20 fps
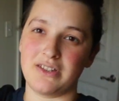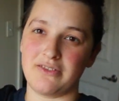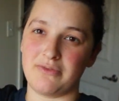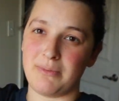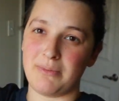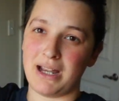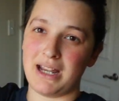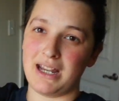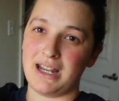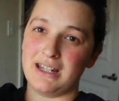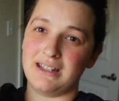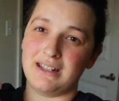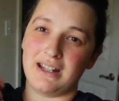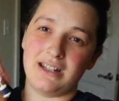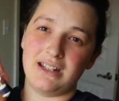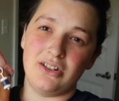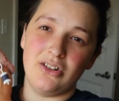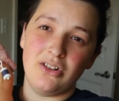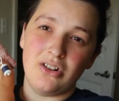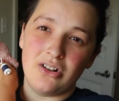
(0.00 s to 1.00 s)
of my
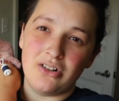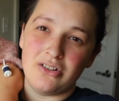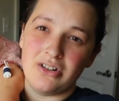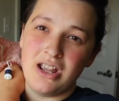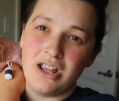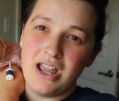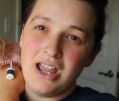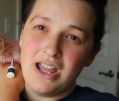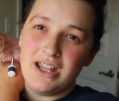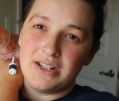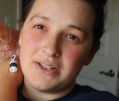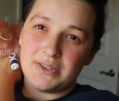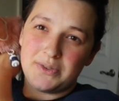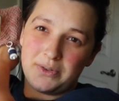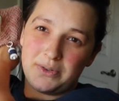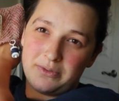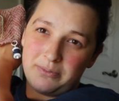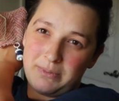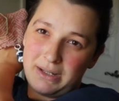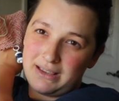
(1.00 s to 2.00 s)
hand-dyed yarn to
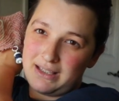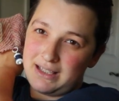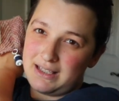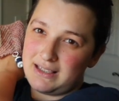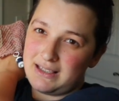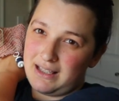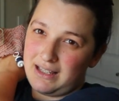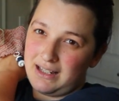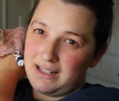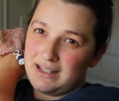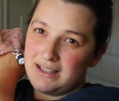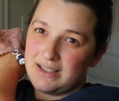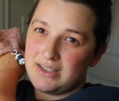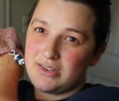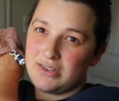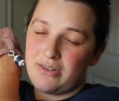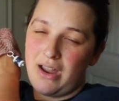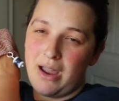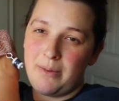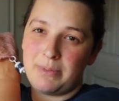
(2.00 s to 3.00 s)
sort of make this like
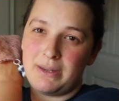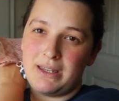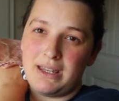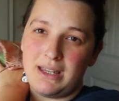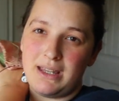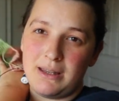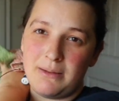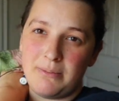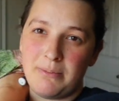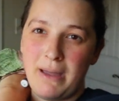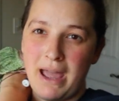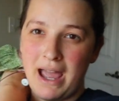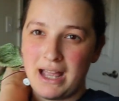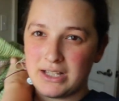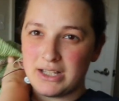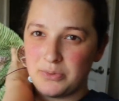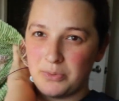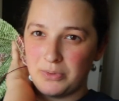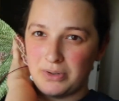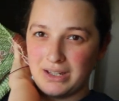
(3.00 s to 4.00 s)
scrappy
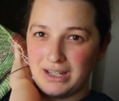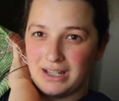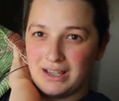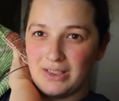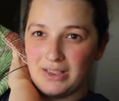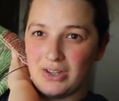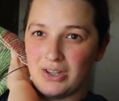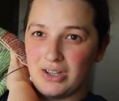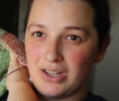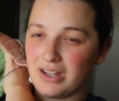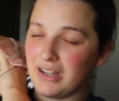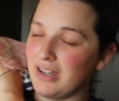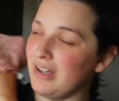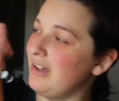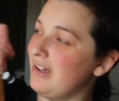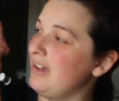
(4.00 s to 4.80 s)
patchworky look.